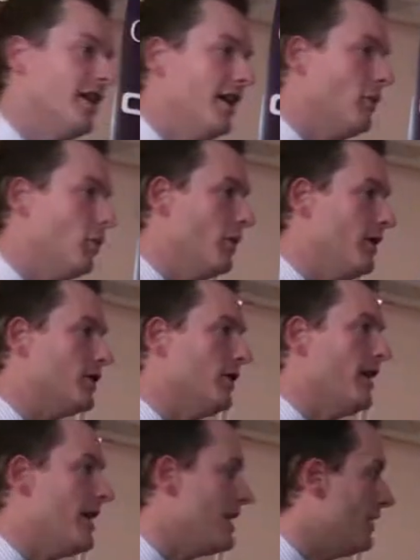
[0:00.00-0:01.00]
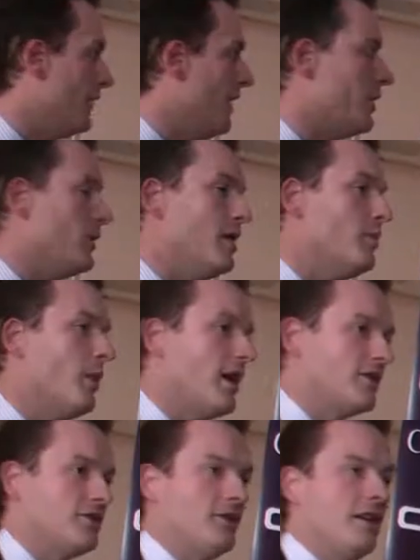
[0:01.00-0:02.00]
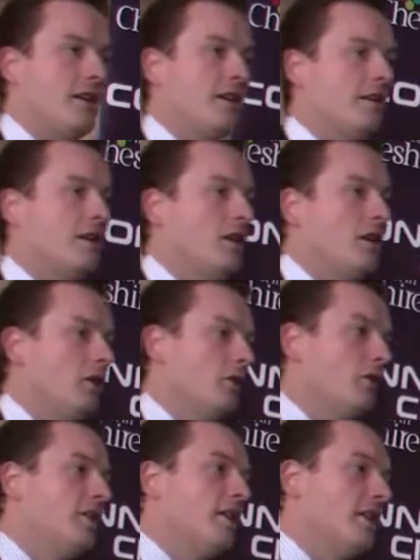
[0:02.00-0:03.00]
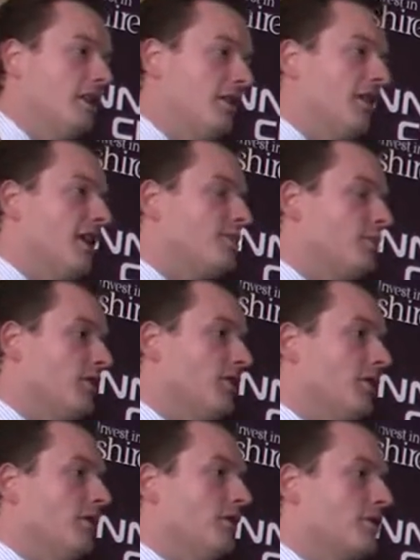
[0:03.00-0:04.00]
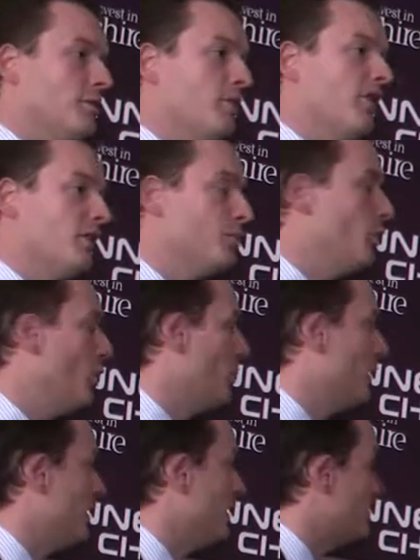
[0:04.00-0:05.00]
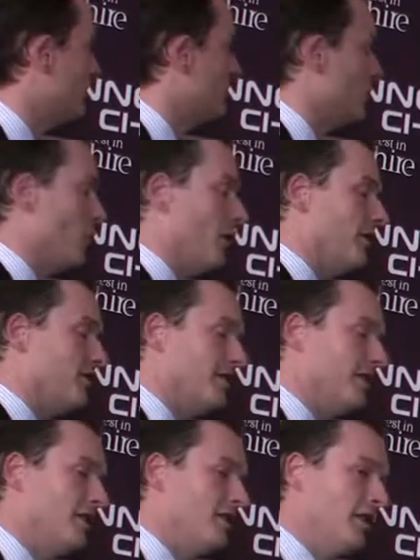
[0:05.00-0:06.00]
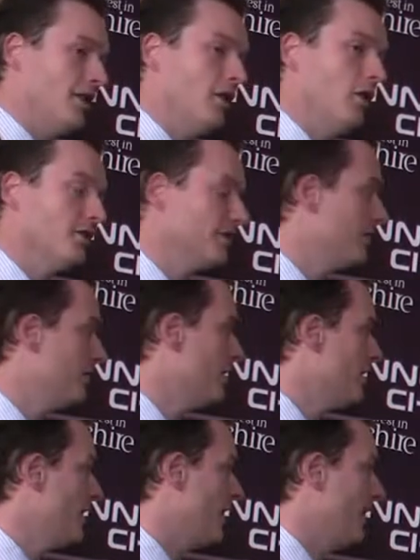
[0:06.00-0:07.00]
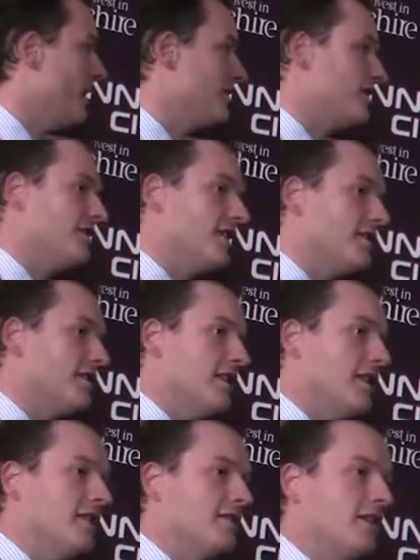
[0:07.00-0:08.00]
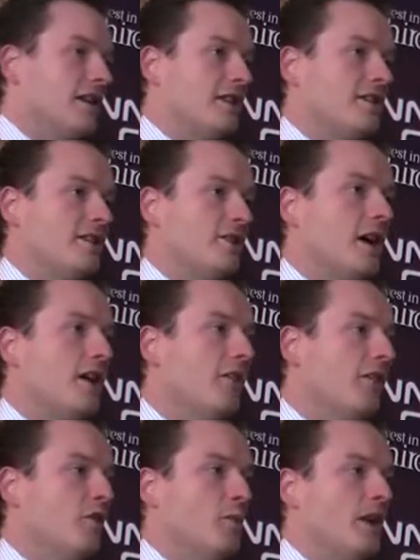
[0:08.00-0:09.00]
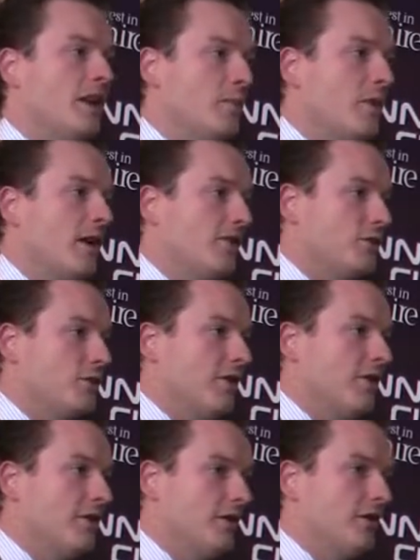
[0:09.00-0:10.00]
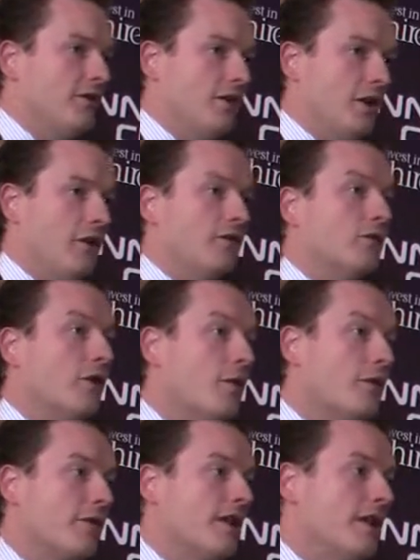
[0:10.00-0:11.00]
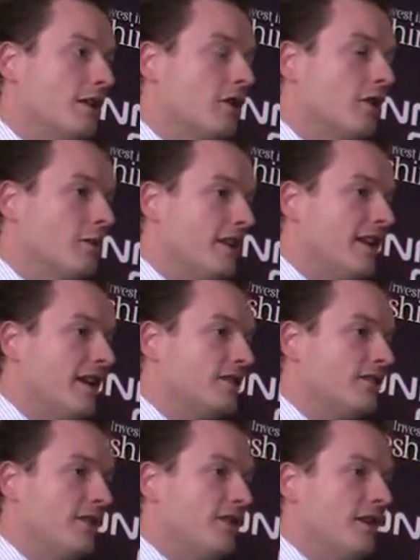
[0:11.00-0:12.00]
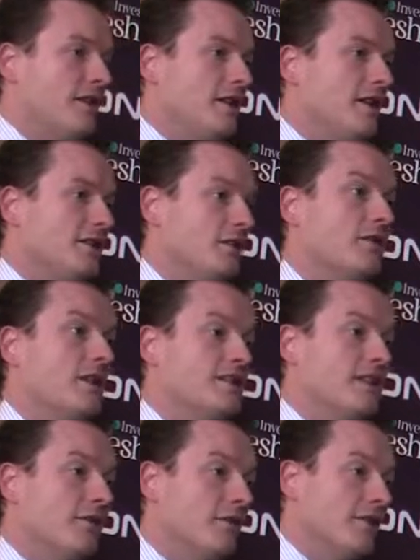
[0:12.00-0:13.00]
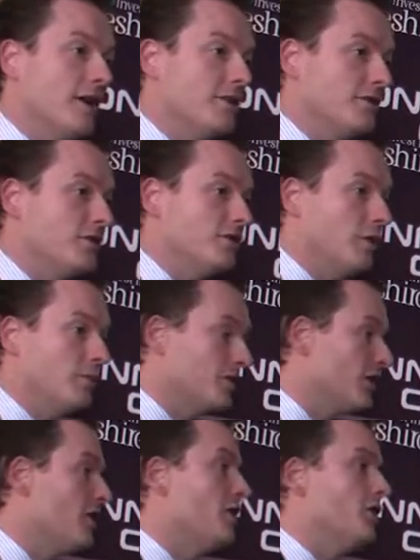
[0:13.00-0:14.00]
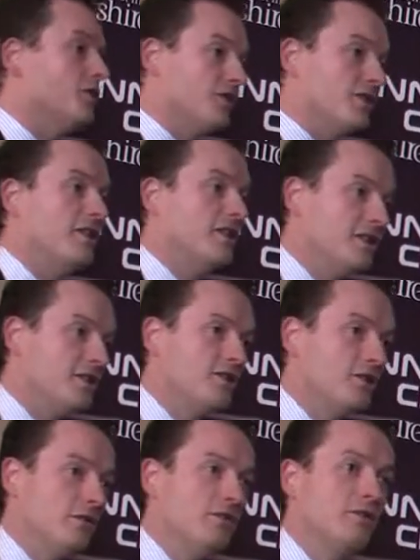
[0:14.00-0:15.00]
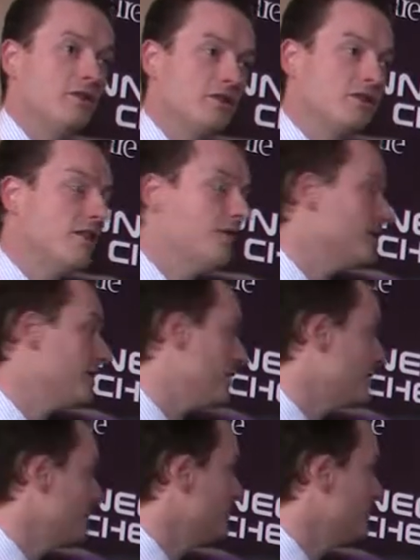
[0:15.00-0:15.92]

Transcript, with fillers: Um, we've done a, a, value and impact study uh, looking at the investment for superfast broadband in Cheshire and Warrington and Halton. And that suggests that this could actually drive over a billion pounds worth of, of growth in the economy in the next 15 years and create 11,000 jobs just in digital services.